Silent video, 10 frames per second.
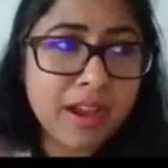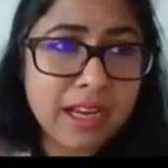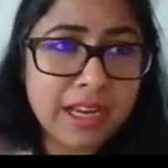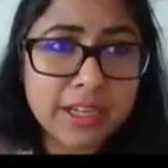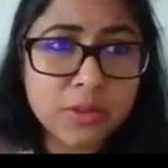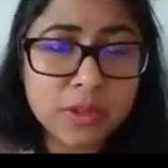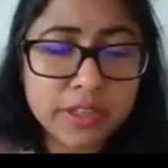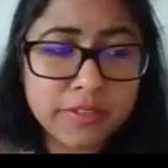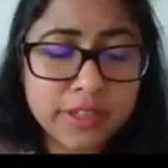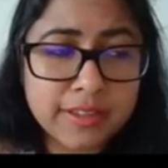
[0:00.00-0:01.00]
i like to
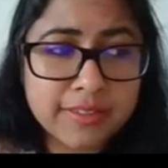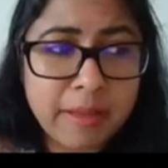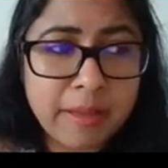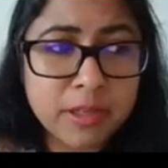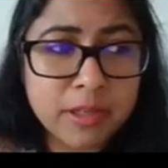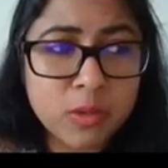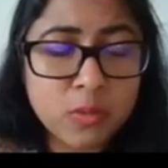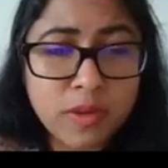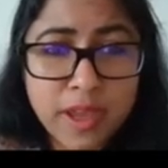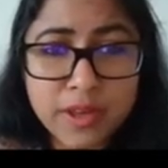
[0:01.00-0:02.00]
give an example
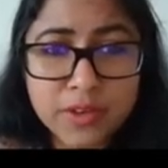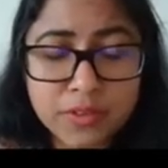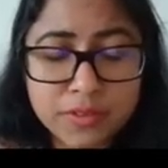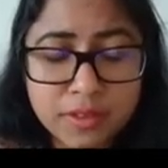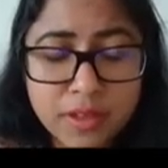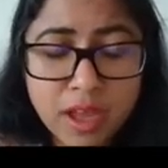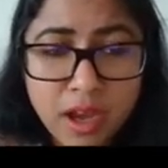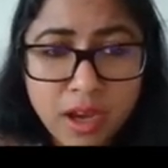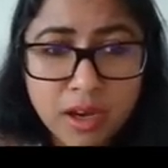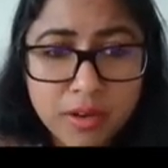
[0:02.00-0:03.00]
where you know
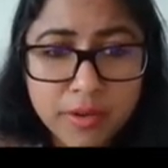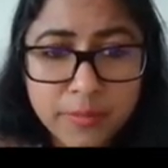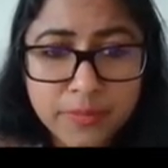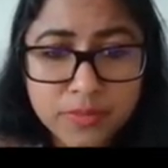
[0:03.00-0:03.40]
uh,